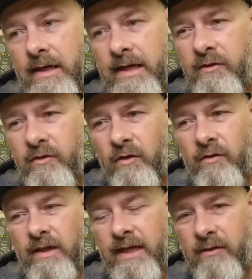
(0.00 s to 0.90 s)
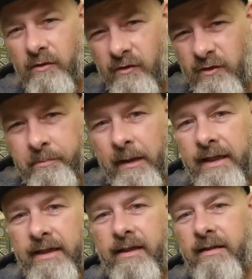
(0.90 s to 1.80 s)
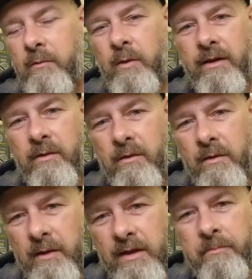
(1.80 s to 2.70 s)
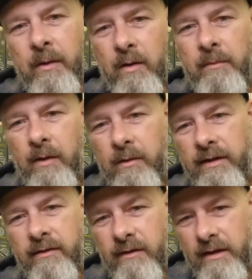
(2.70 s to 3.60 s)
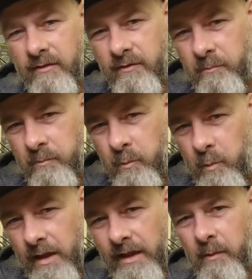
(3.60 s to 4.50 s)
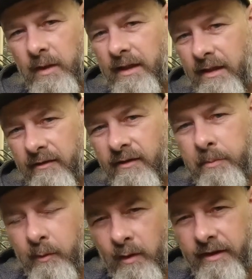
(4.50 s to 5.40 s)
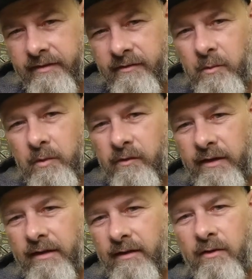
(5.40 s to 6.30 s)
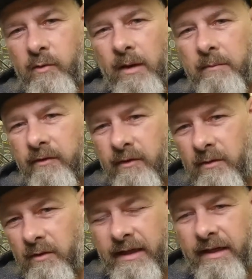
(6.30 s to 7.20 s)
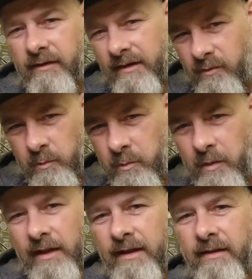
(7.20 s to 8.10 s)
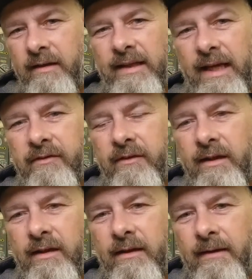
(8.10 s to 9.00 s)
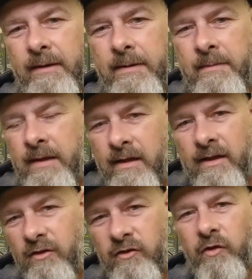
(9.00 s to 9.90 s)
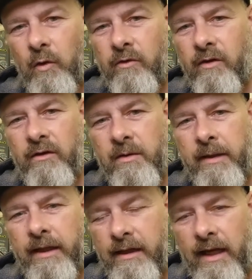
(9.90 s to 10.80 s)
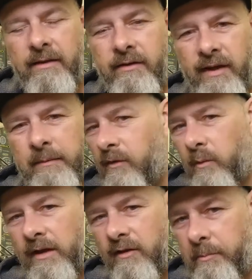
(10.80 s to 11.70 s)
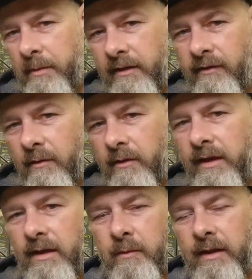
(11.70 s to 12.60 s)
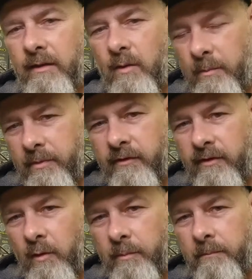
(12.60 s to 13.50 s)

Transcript: it doesn't spike when you bottom out. It's really, really nicely progressive towards the end of the travel, so you don't get this really nasty jolts on your back. And the same as when it springs out again, when it opens